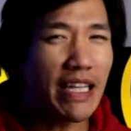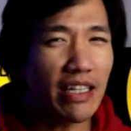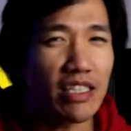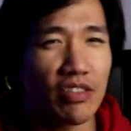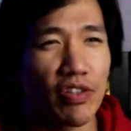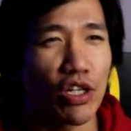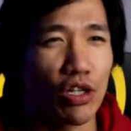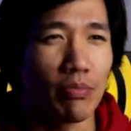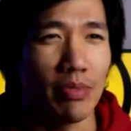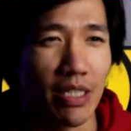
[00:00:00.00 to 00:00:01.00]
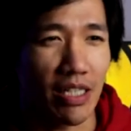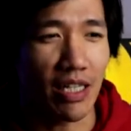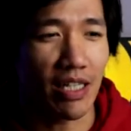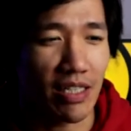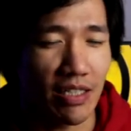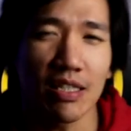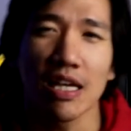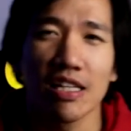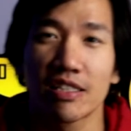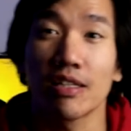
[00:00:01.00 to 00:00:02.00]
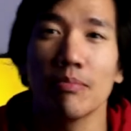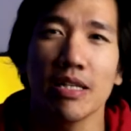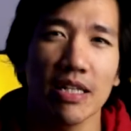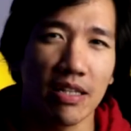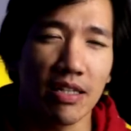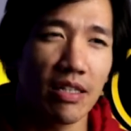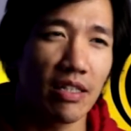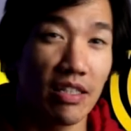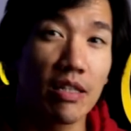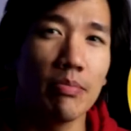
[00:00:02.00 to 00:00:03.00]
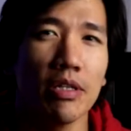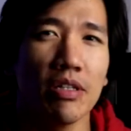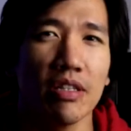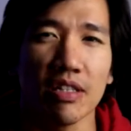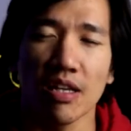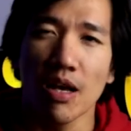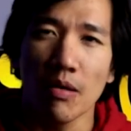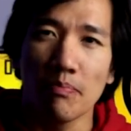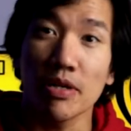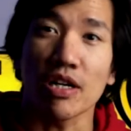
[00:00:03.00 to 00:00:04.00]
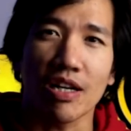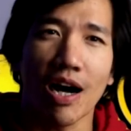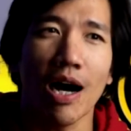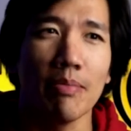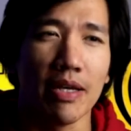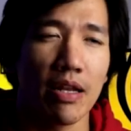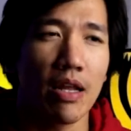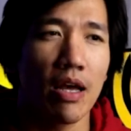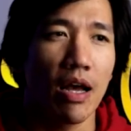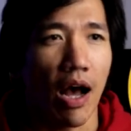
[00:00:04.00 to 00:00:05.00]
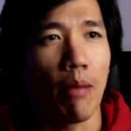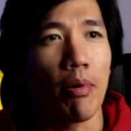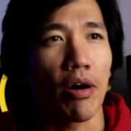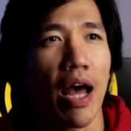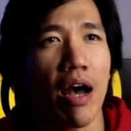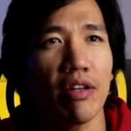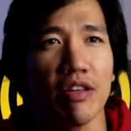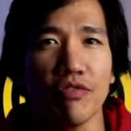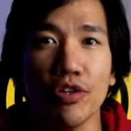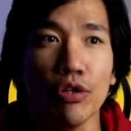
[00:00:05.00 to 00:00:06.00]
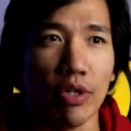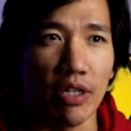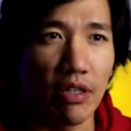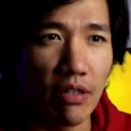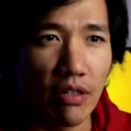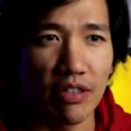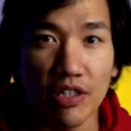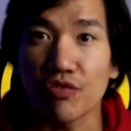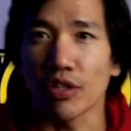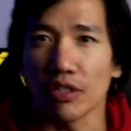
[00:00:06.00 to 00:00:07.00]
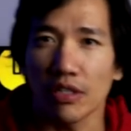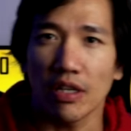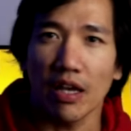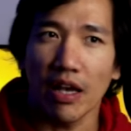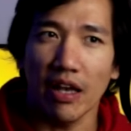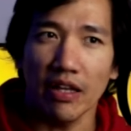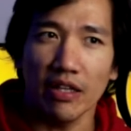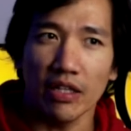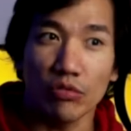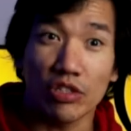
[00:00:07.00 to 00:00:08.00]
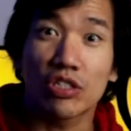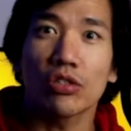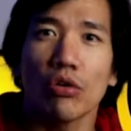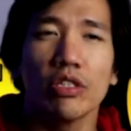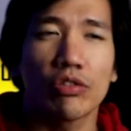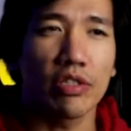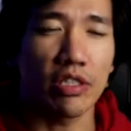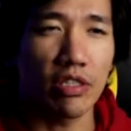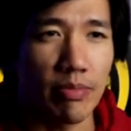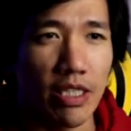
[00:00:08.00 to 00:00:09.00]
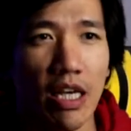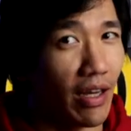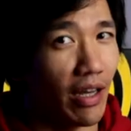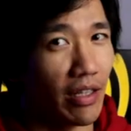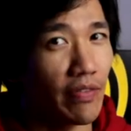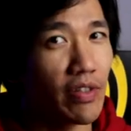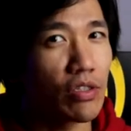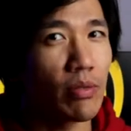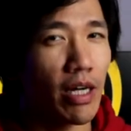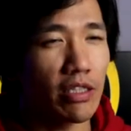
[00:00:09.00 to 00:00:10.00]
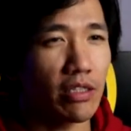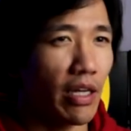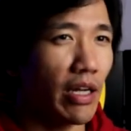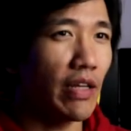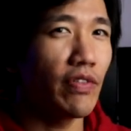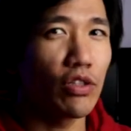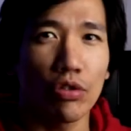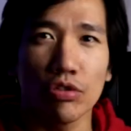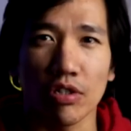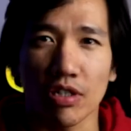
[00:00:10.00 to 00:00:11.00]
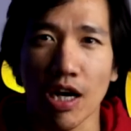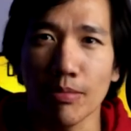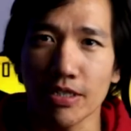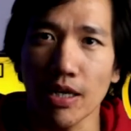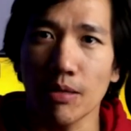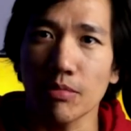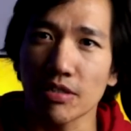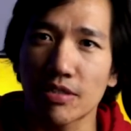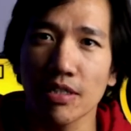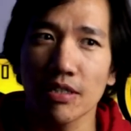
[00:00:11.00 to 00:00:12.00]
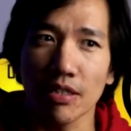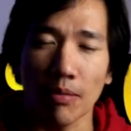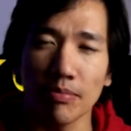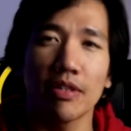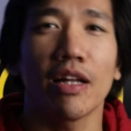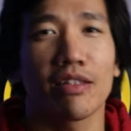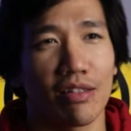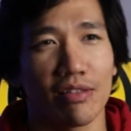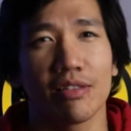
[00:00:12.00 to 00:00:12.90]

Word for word: making this video because somebody in the, the community put a comment about how they view it differently and it was so interesting to me. I loved it so much, and I even told you in the comments, hey, I'm gonna steal, I'm not gonna